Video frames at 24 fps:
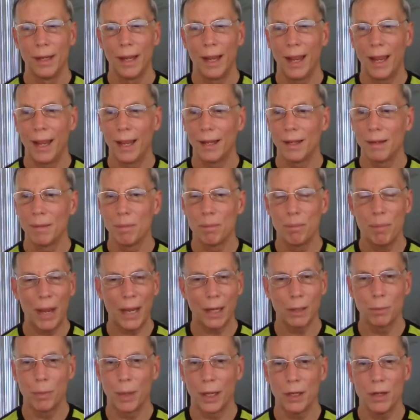and
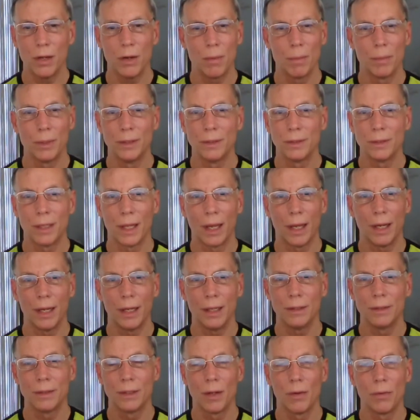backed by human
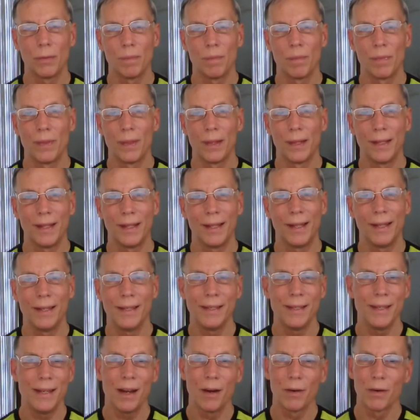studies. So,
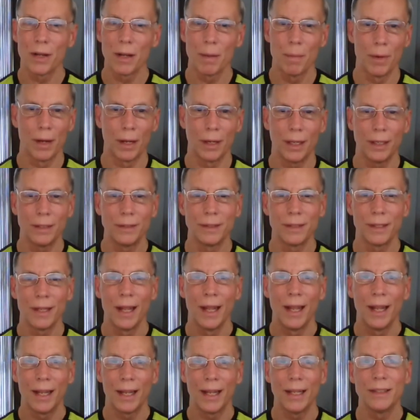you know, come on, let's
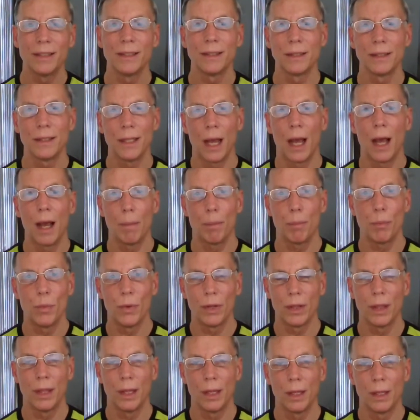let's stop
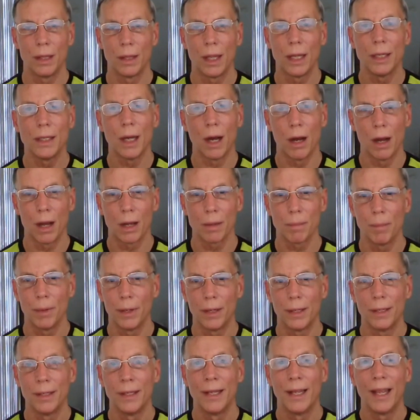with the the
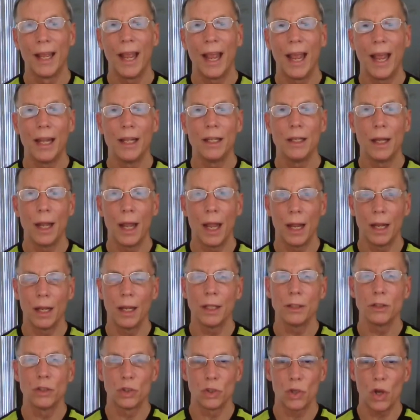dogma and and
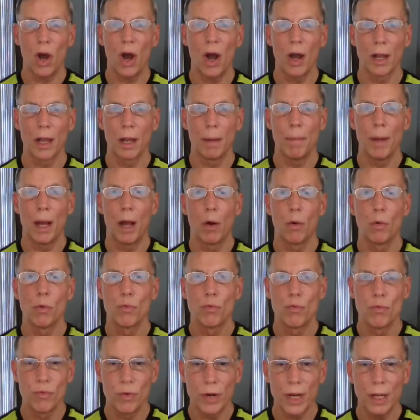let's talk about
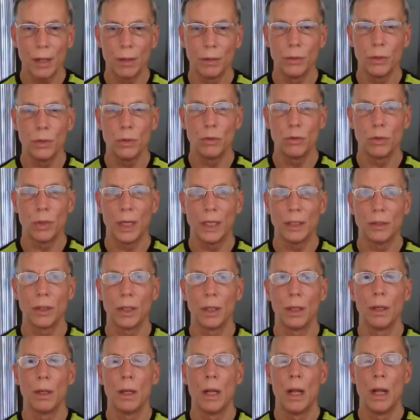real
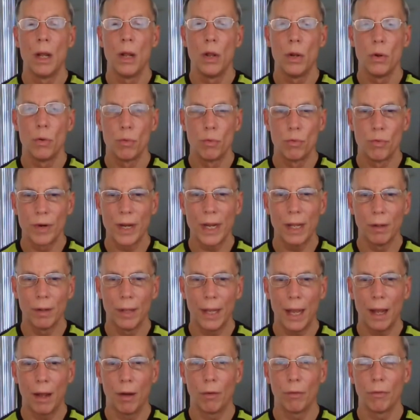nutrition, real
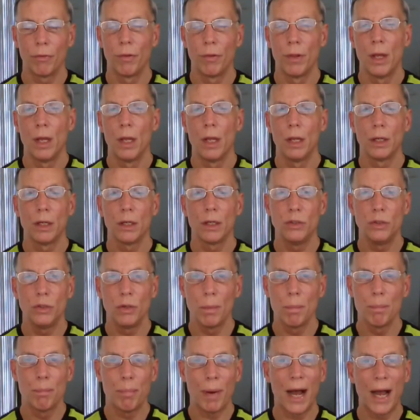health, because
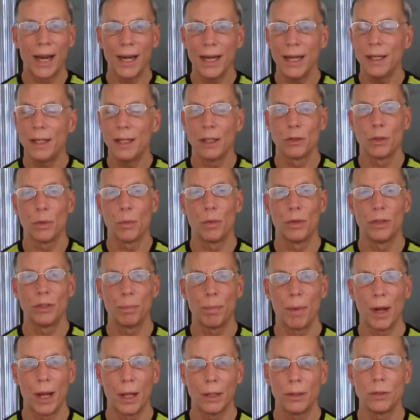your body doesn't
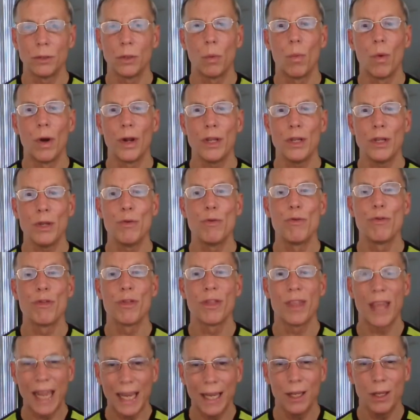respond to what you
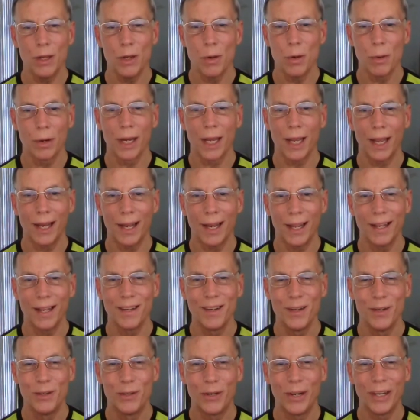think you're getting in
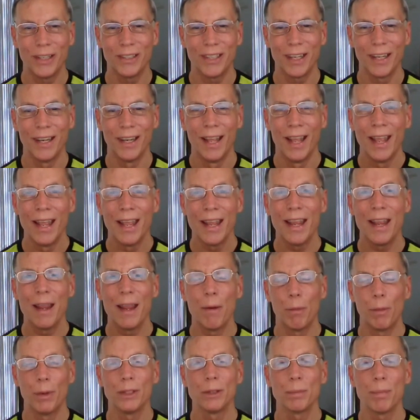nutrition.
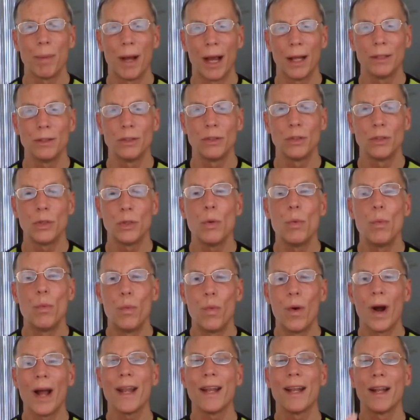It responds to
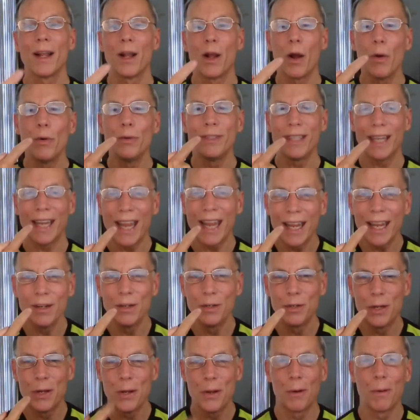what goes
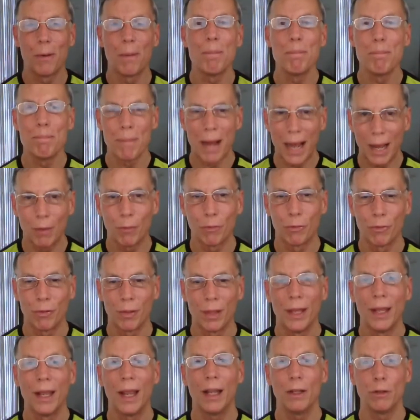into your mouth
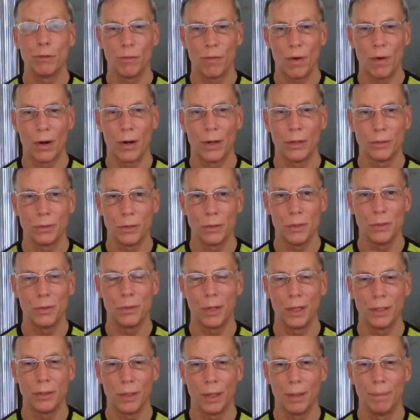as far as
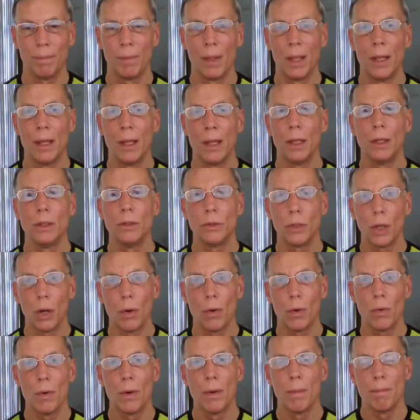nutrition.
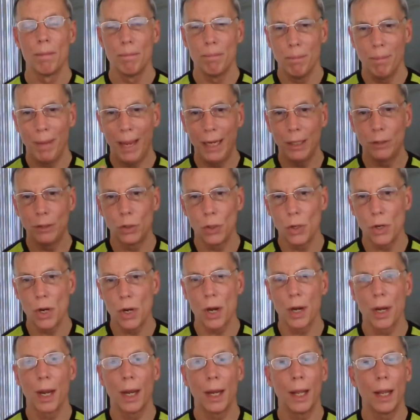So make sure
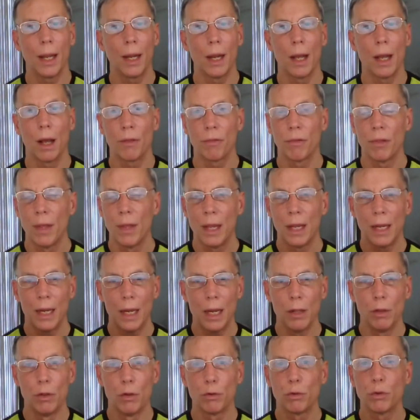you're getting enough
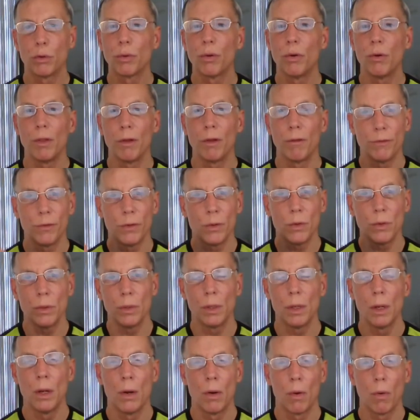either through the
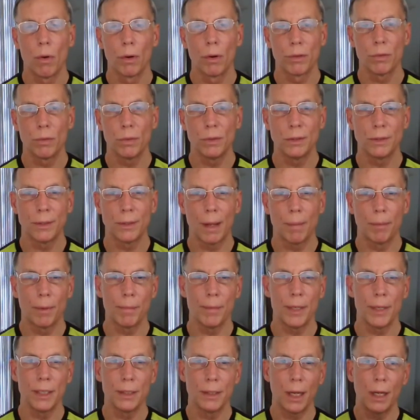food or through
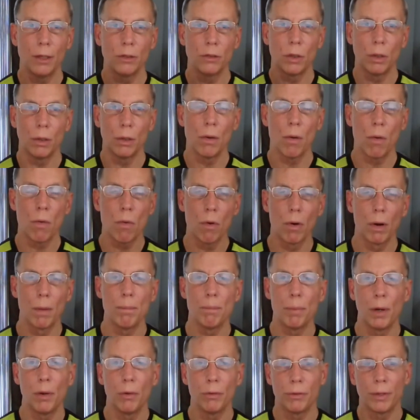supplementation or
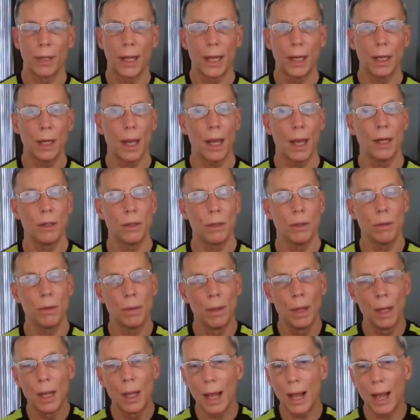both, like I
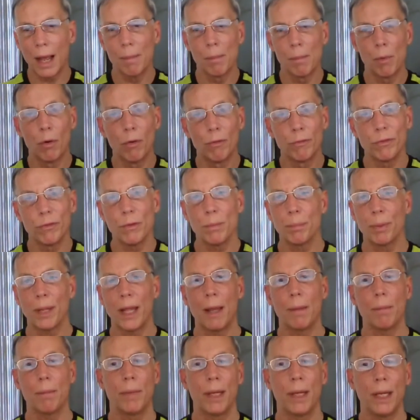do. I'm whole food
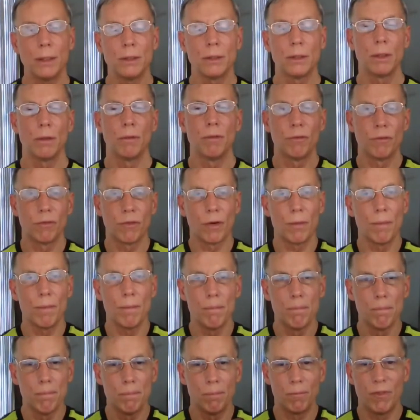plant based
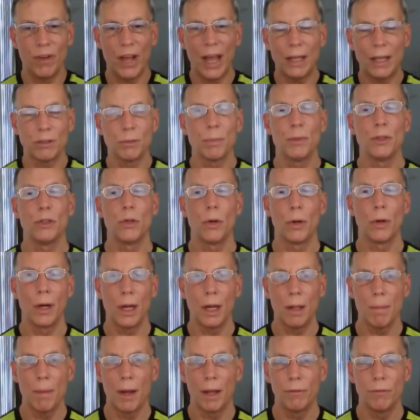for vast
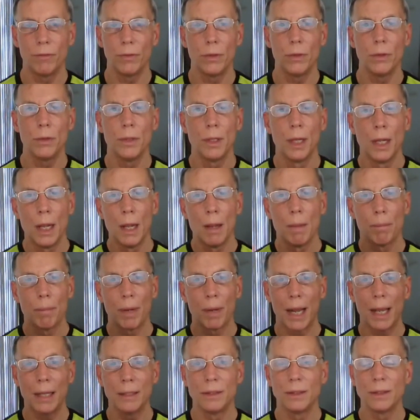majority of my food,
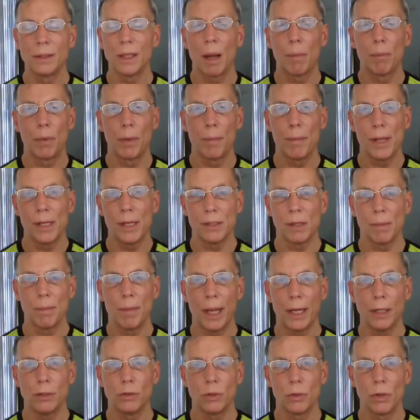but I supplement to
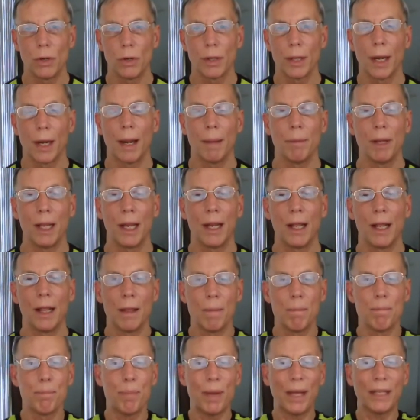make sure that I'm getting
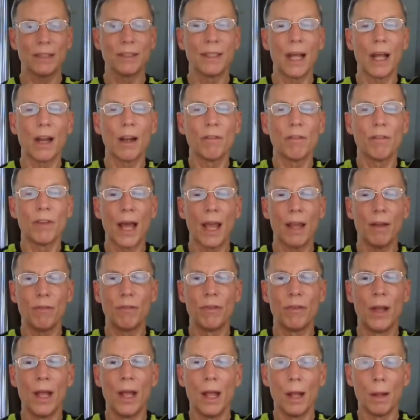the best out of
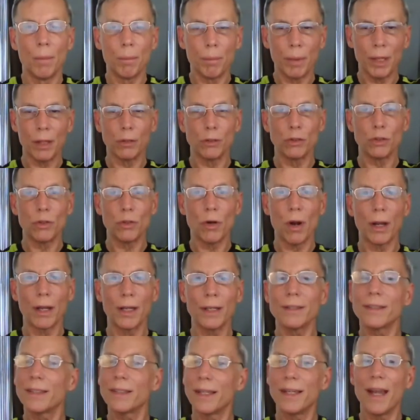life, be the
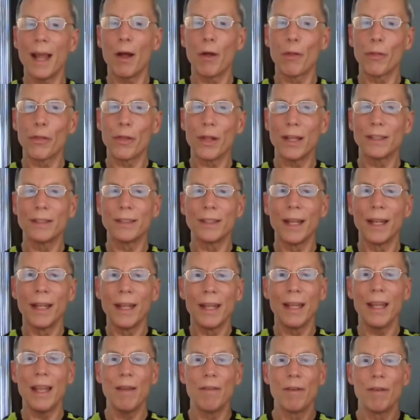strongest and healthiest,
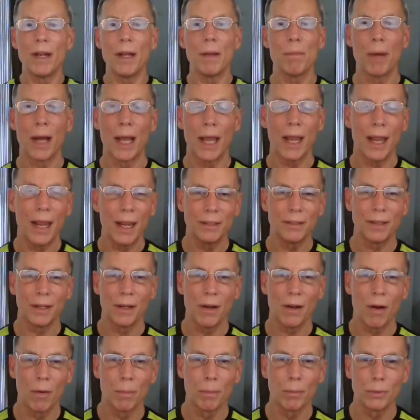even at my age,
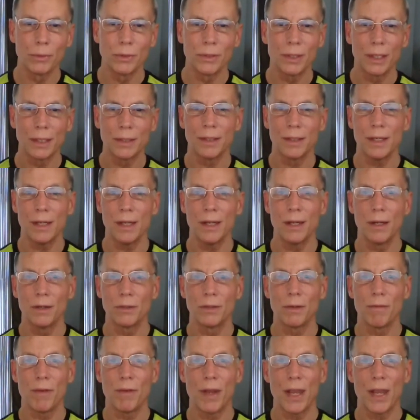at almost 60 years of